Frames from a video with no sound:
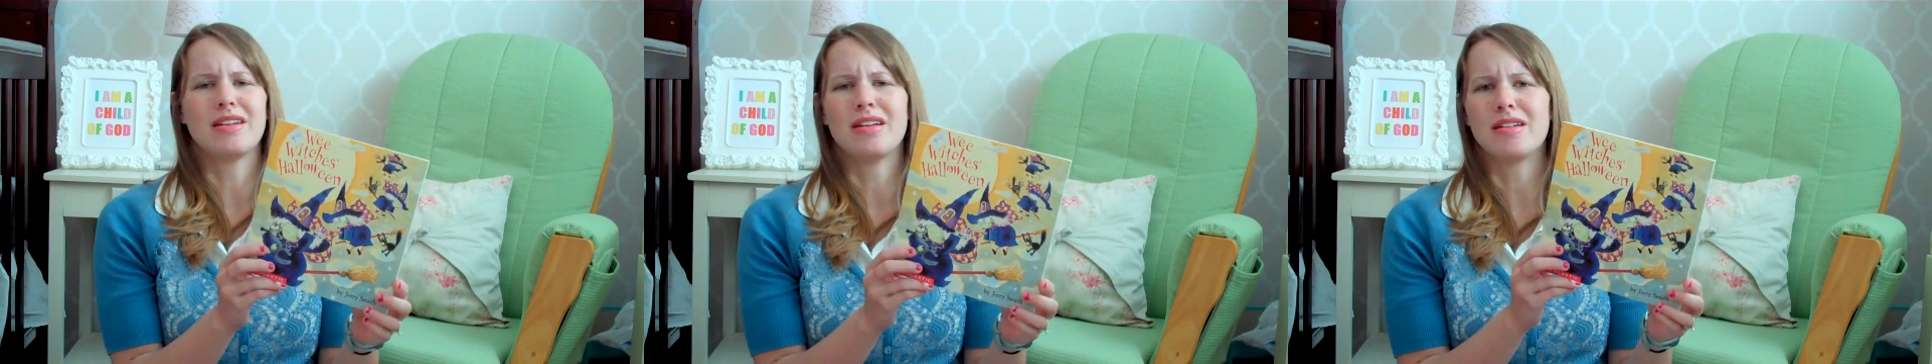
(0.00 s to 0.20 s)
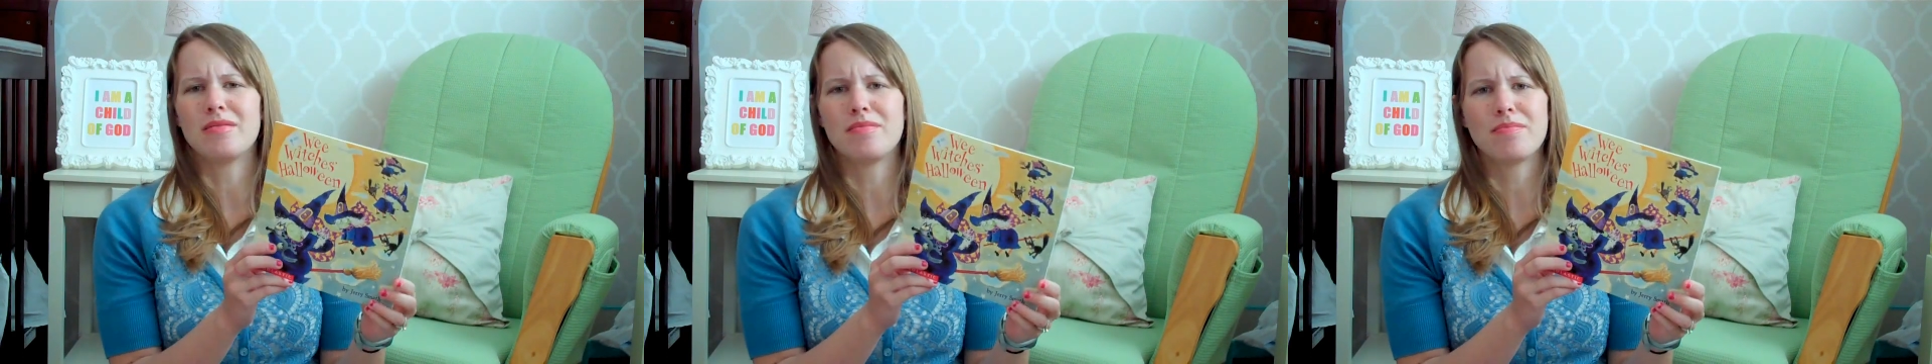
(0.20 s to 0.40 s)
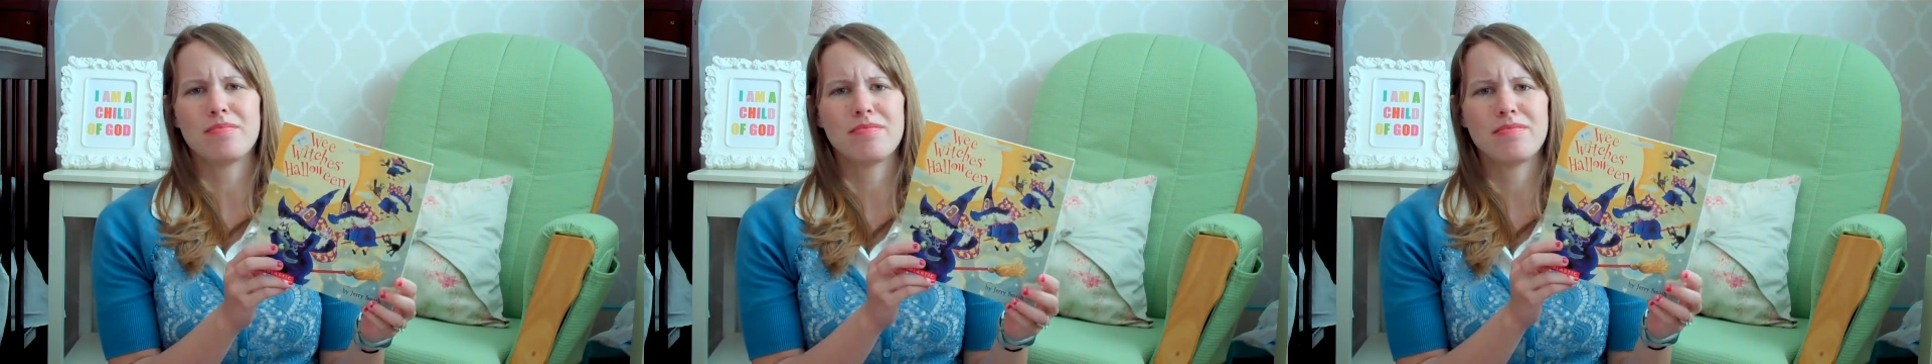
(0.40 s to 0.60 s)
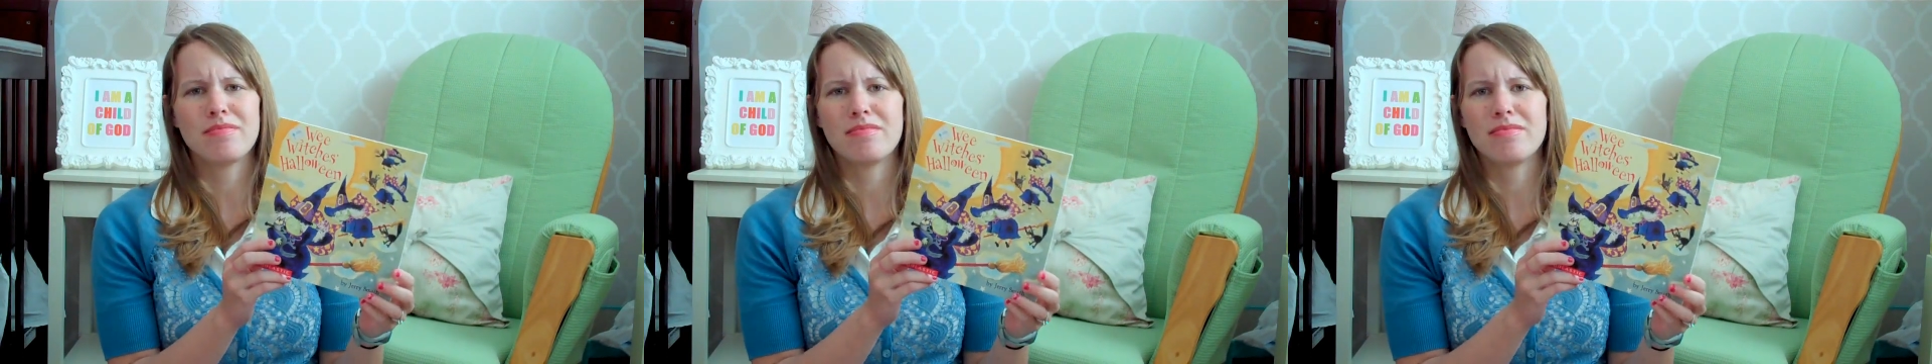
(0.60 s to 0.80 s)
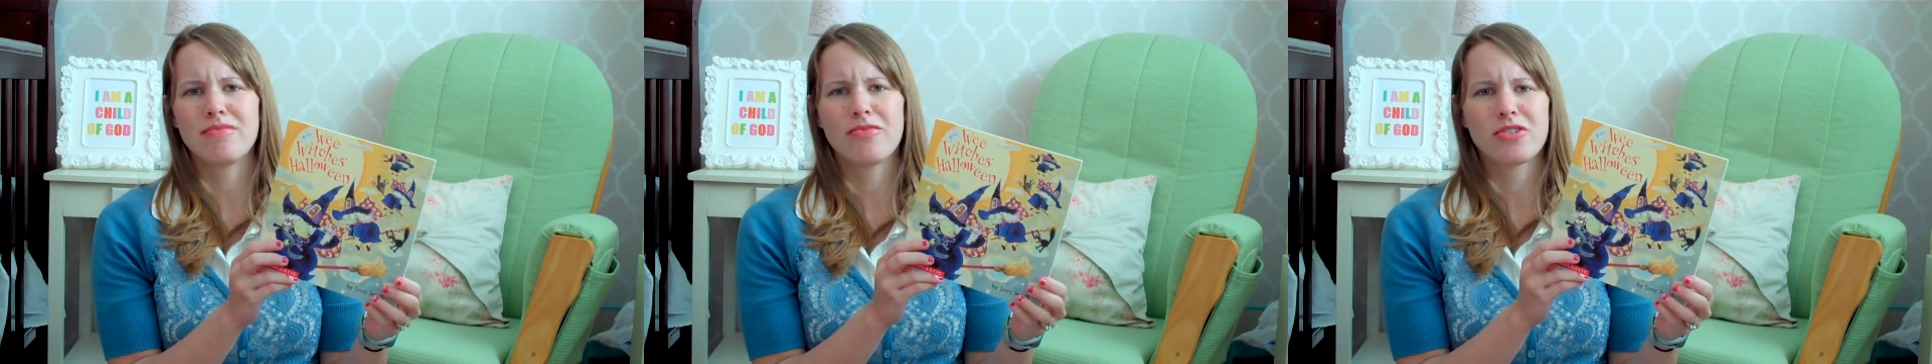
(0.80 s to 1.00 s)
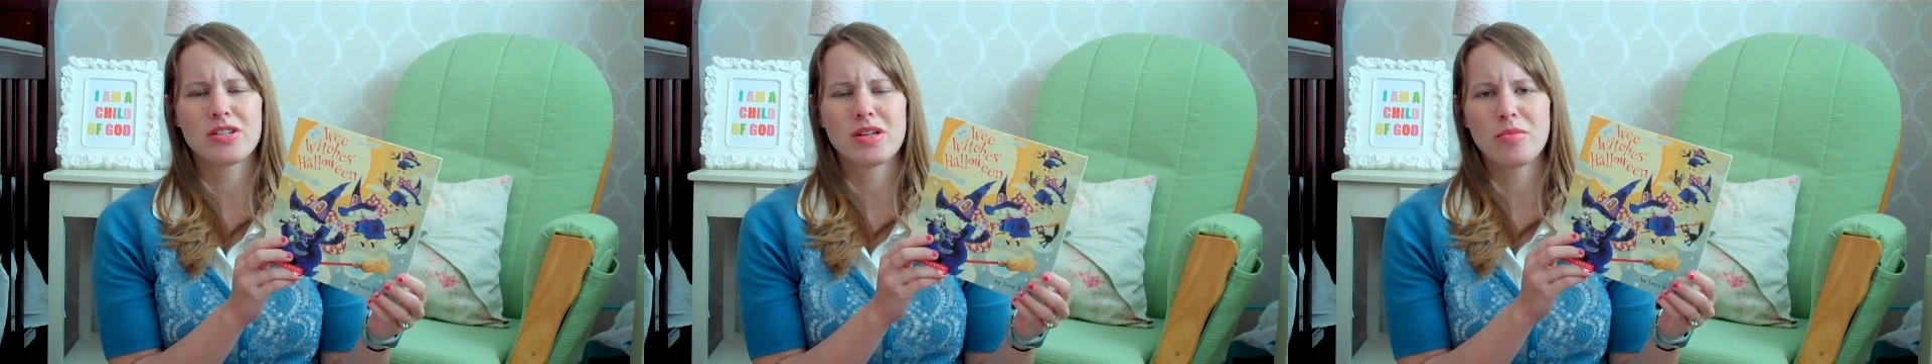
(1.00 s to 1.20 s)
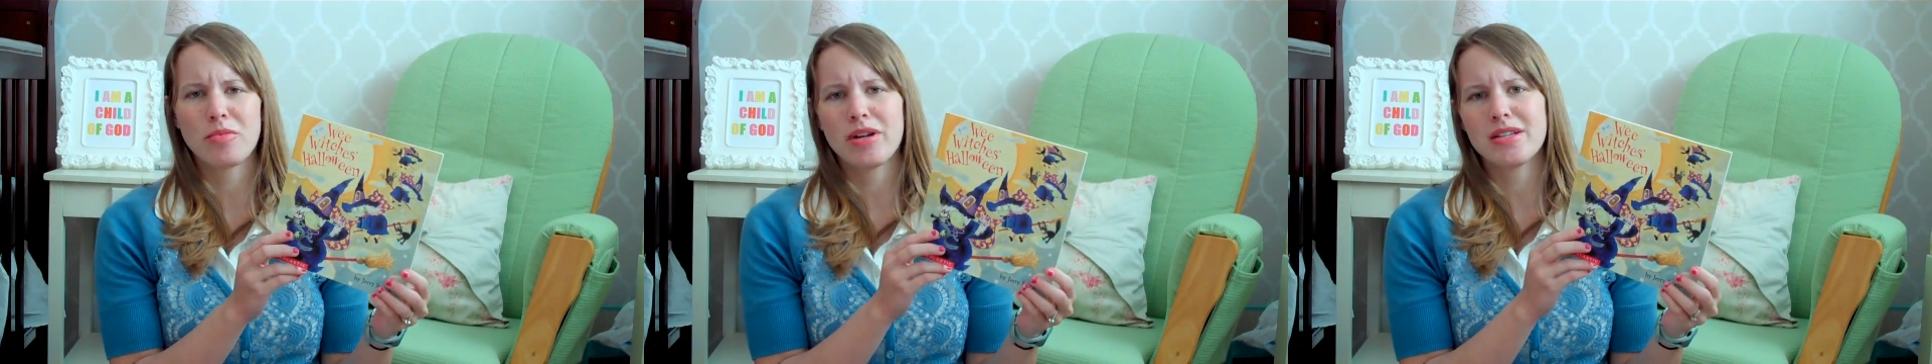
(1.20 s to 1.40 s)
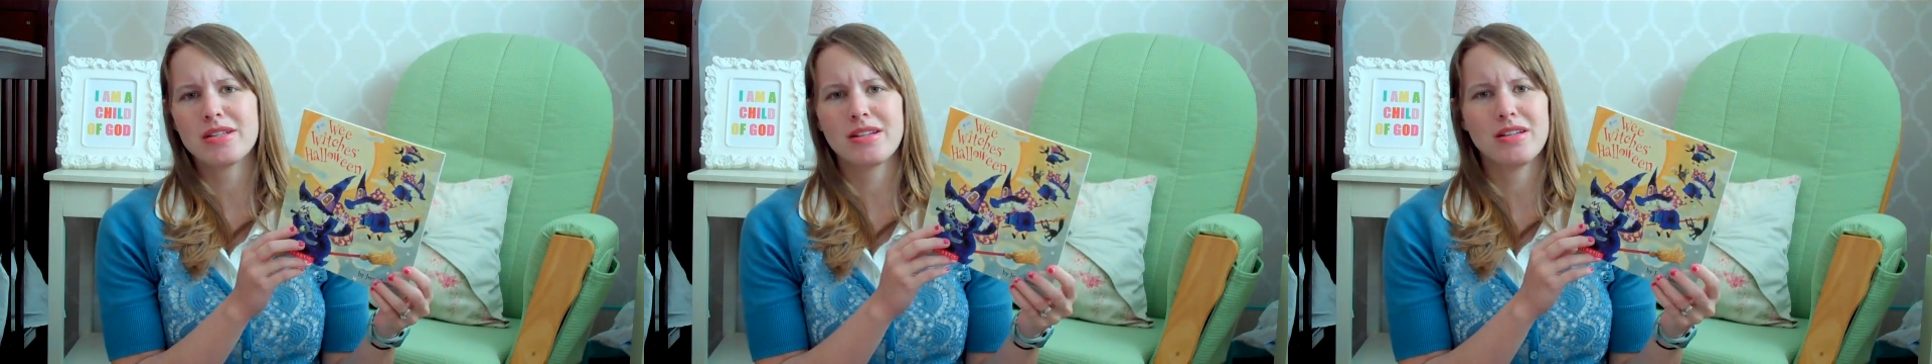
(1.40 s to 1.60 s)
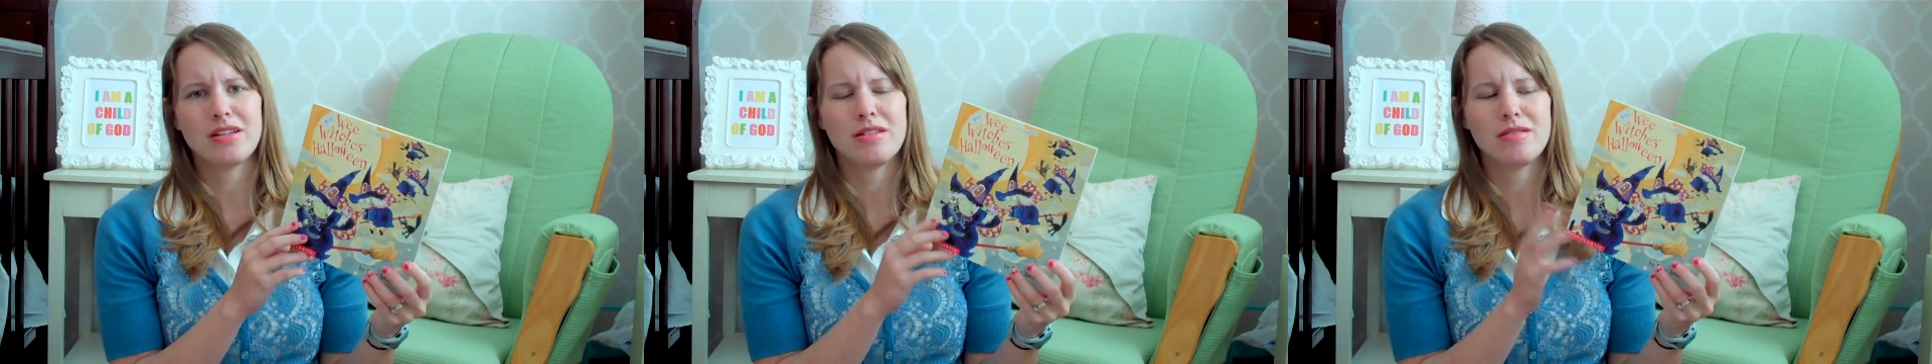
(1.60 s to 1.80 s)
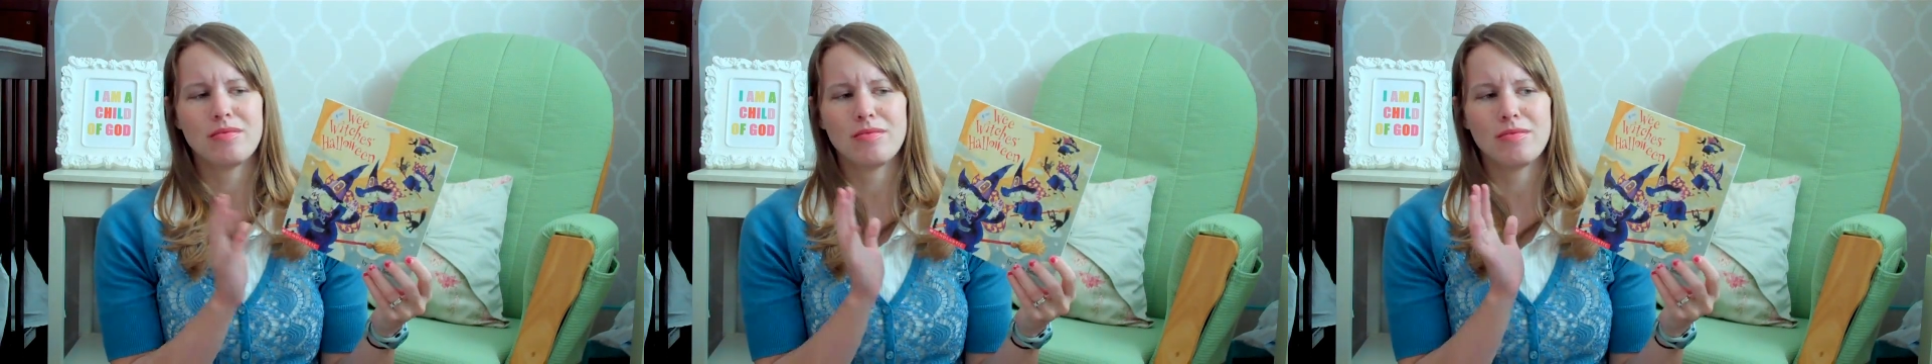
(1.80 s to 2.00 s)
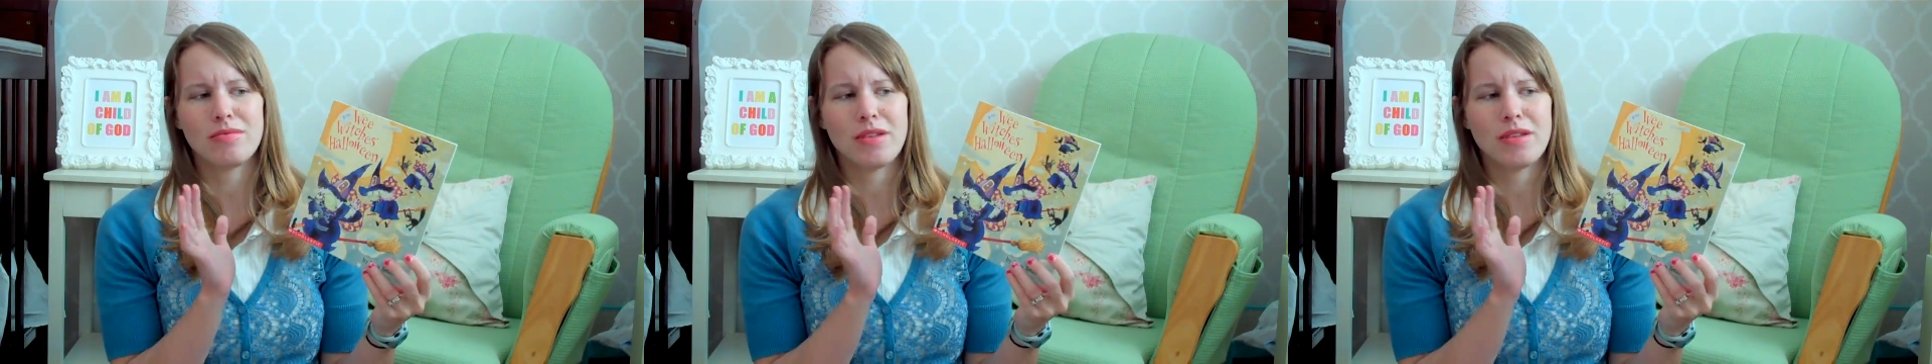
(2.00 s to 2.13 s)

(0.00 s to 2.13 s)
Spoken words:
And for some reason,